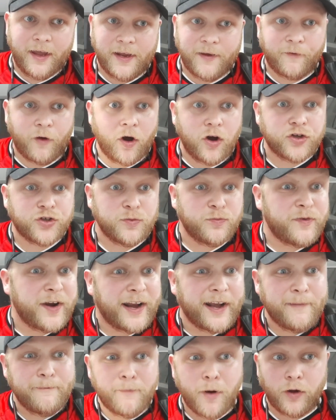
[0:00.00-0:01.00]
you've got some
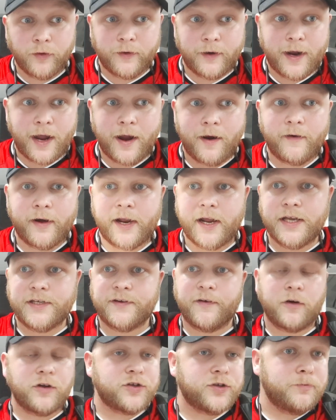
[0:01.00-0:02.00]
really modern areas,
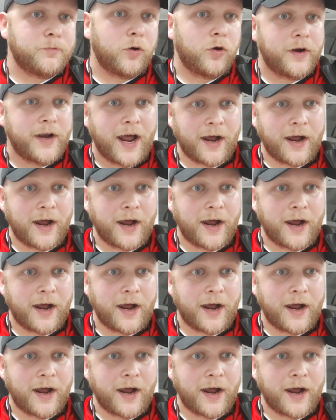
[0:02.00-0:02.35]
you've got some more